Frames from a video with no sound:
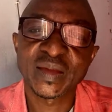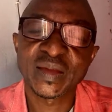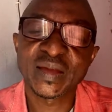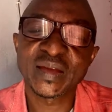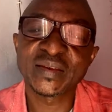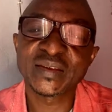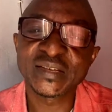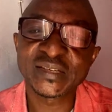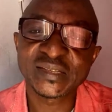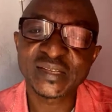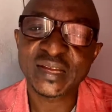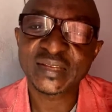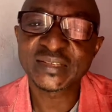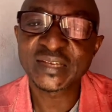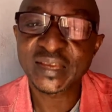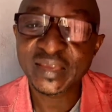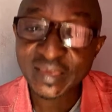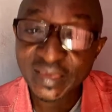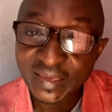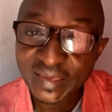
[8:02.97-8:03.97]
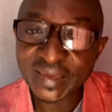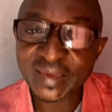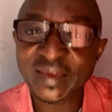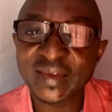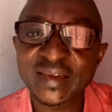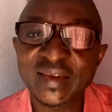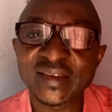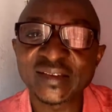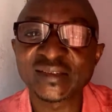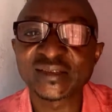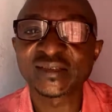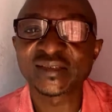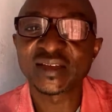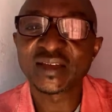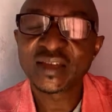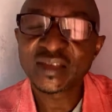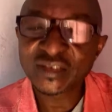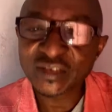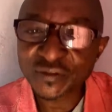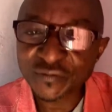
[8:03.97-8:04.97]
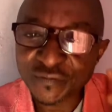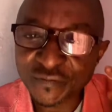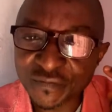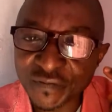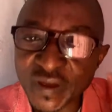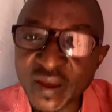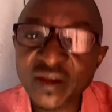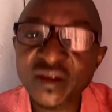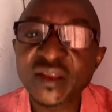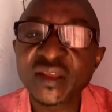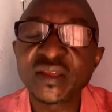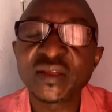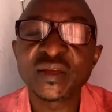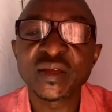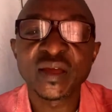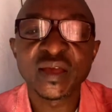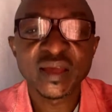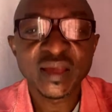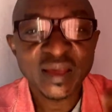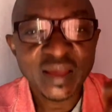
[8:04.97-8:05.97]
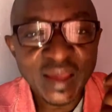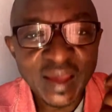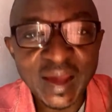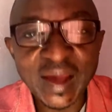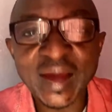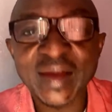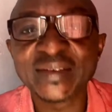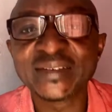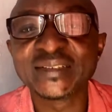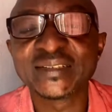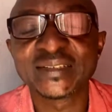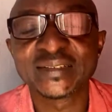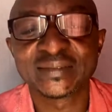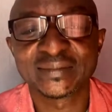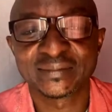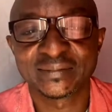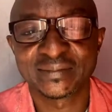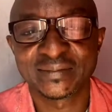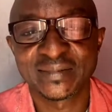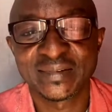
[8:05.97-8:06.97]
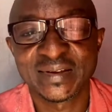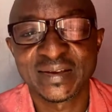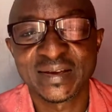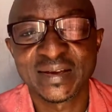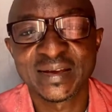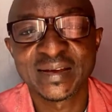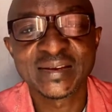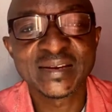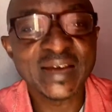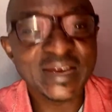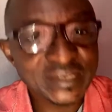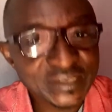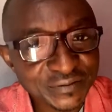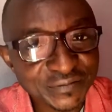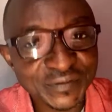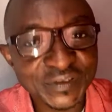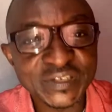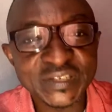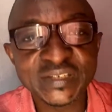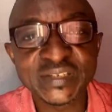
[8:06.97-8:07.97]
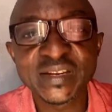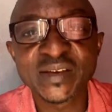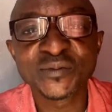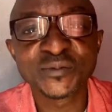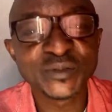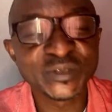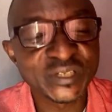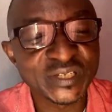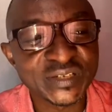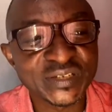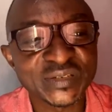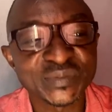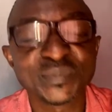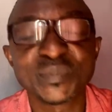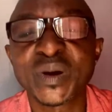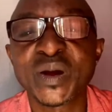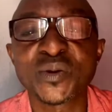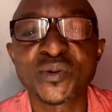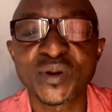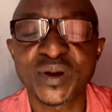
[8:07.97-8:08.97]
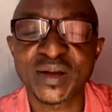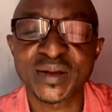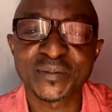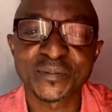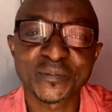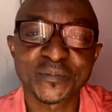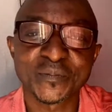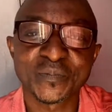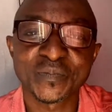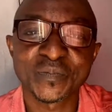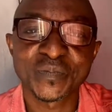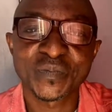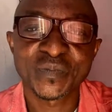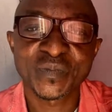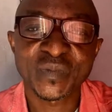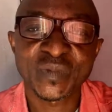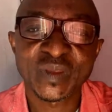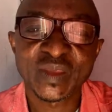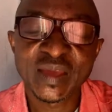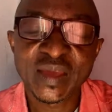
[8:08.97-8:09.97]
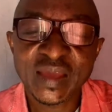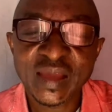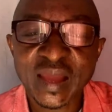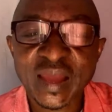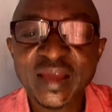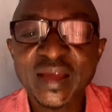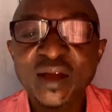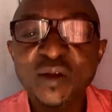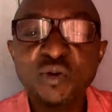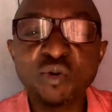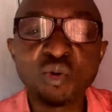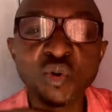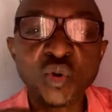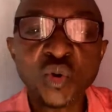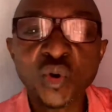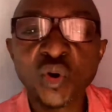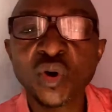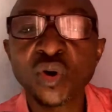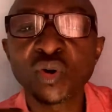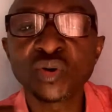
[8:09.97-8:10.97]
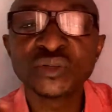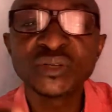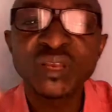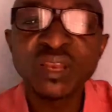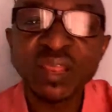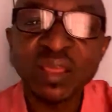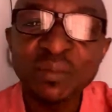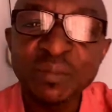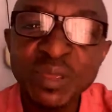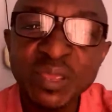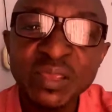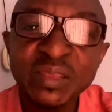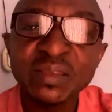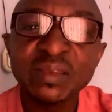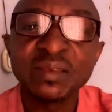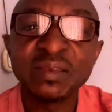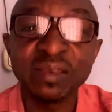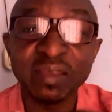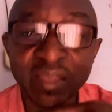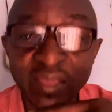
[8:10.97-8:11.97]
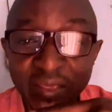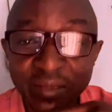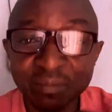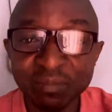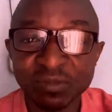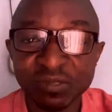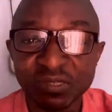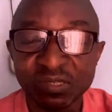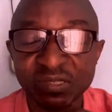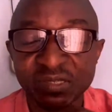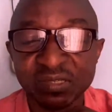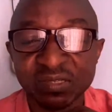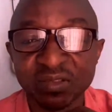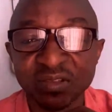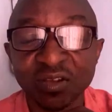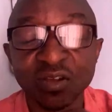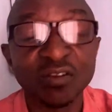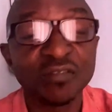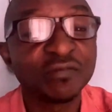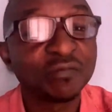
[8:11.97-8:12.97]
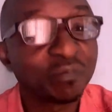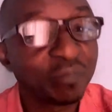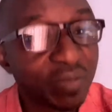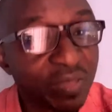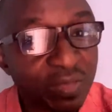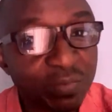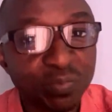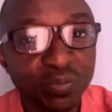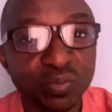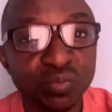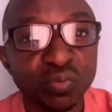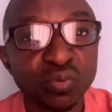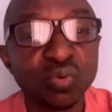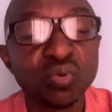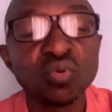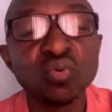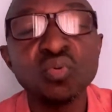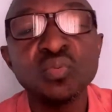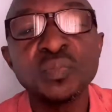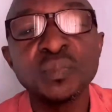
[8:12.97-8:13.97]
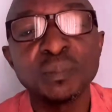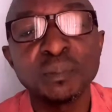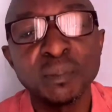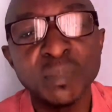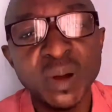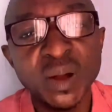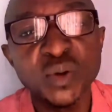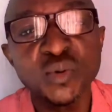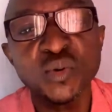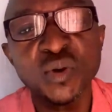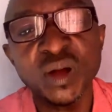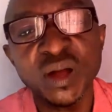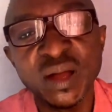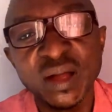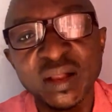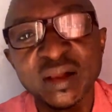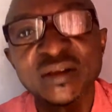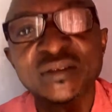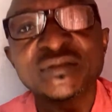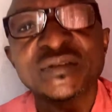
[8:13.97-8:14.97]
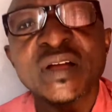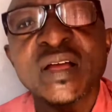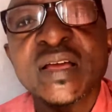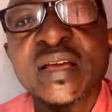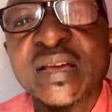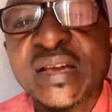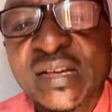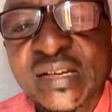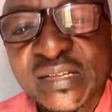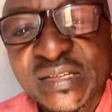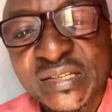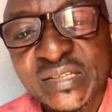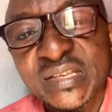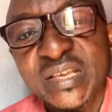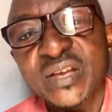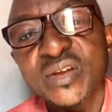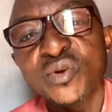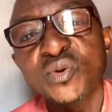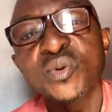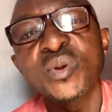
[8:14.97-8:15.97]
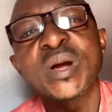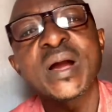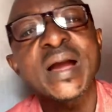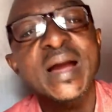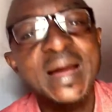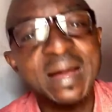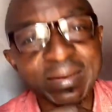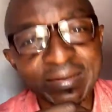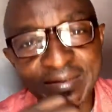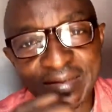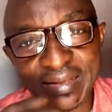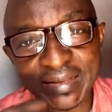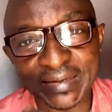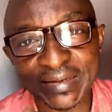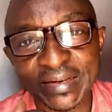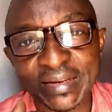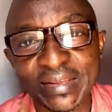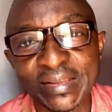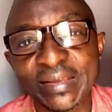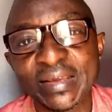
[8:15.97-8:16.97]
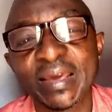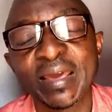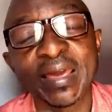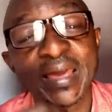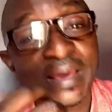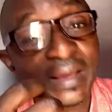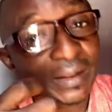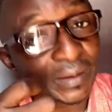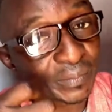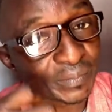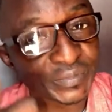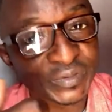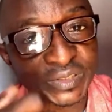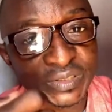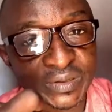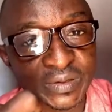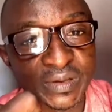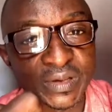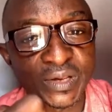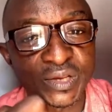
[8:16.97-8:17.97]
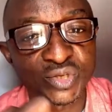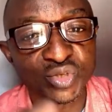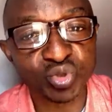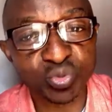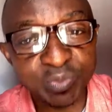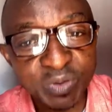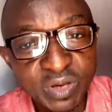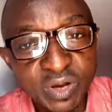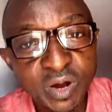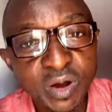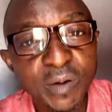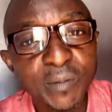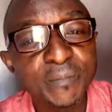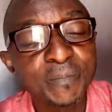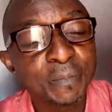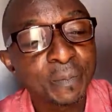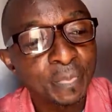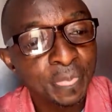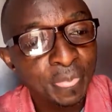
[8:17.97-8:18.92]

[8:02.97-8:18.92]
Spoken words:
And they started kicking against the very hand that is feeding them, which is Marwa. I can go on naming names of people whom Marwa have single handedly helped to become